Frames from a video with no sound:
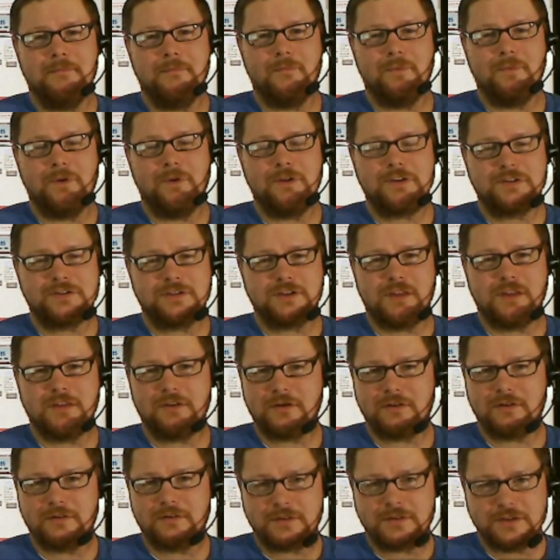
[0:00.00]
which is
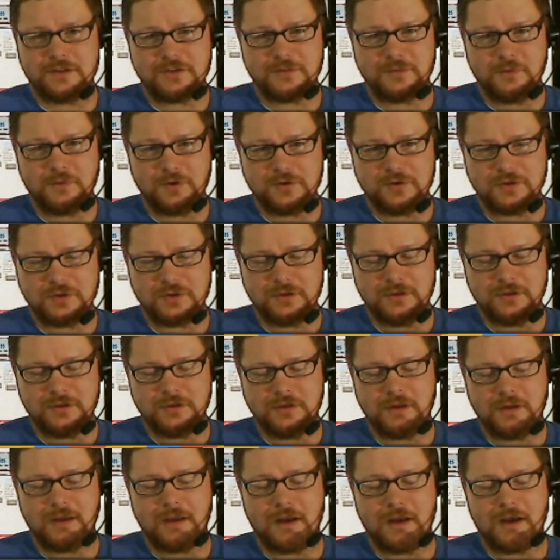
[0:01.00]
another distribution,
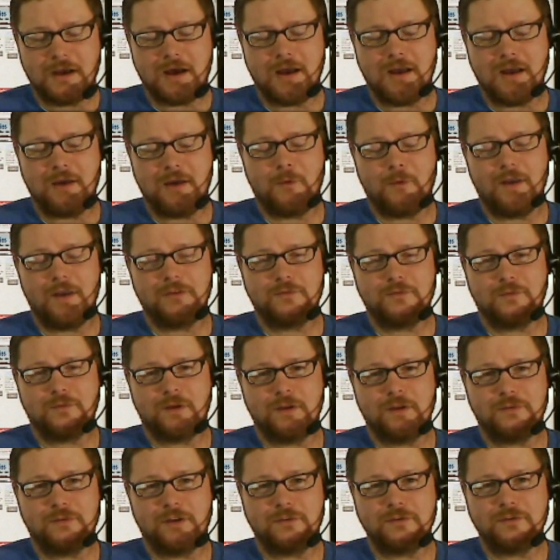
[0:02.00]
as
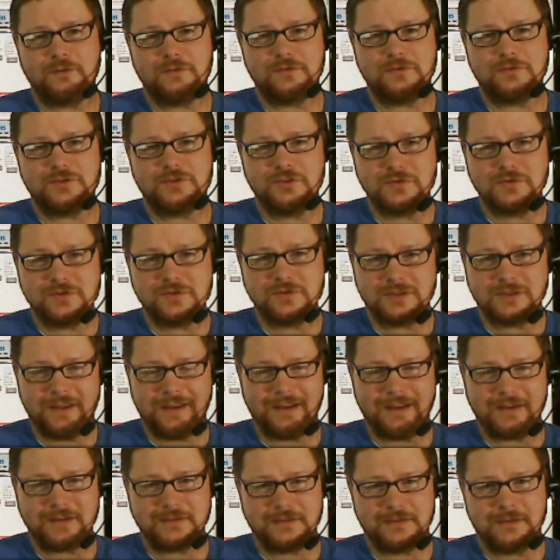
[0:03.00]
well as also SUSE
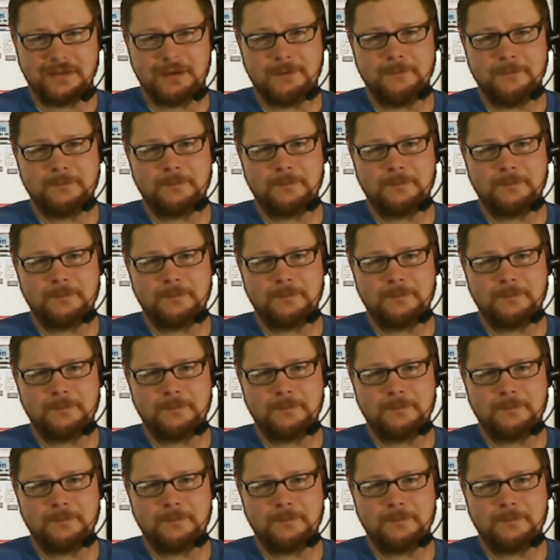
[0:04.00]
Linux.